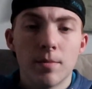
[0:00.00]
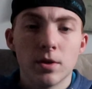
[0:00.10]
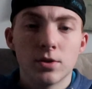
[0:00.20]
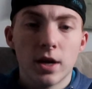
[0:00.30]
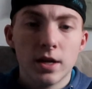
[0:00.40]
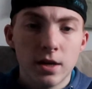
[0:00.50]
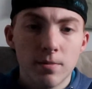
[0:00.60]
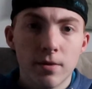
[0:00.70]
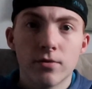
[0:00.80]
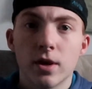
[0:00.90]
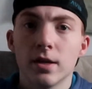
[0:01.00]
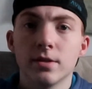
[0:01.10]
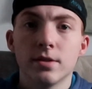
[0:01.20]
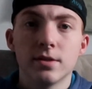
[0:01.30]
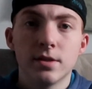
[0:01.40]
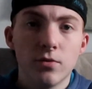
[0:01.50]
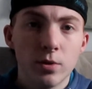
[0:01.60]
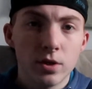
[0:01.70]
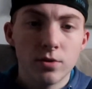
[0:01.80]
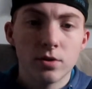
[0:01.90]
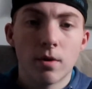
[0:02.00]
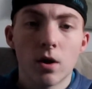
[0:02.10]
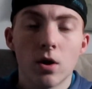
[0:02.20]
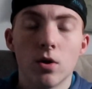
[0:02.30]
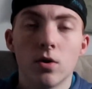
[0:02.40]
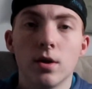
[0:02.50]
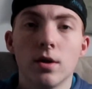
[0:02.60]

gonna try to hit up my friends and see if we can do it tomorrow,